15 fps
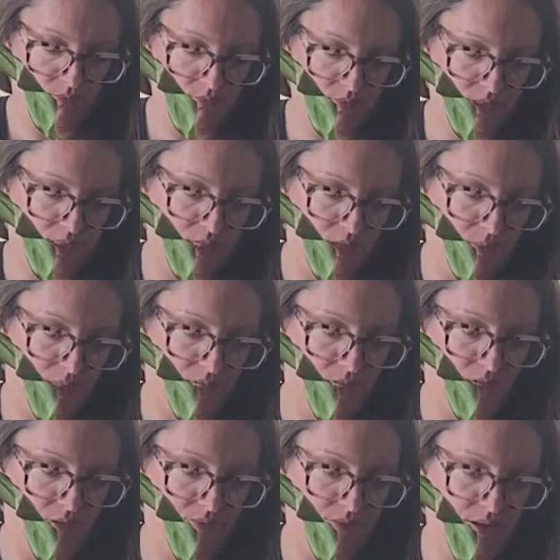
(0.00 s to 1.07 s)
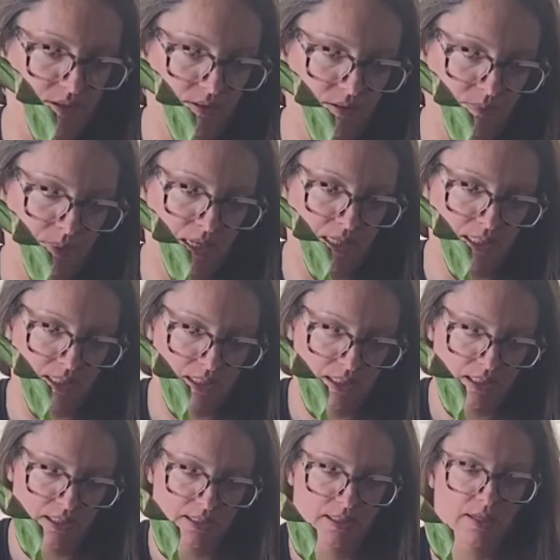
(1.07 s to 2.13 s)
It's going to be kind of fun painting
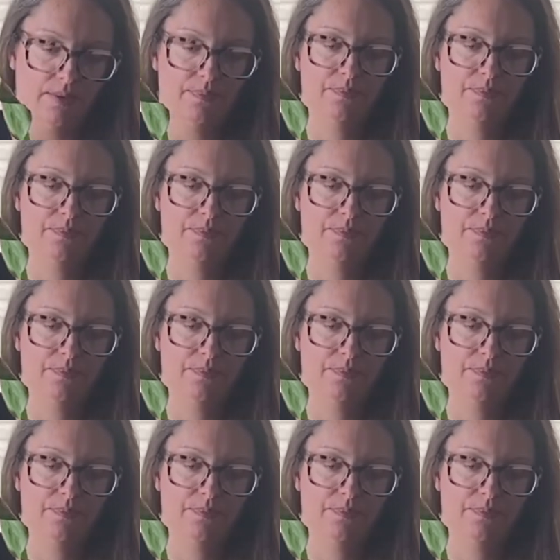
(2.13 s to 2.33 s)
these.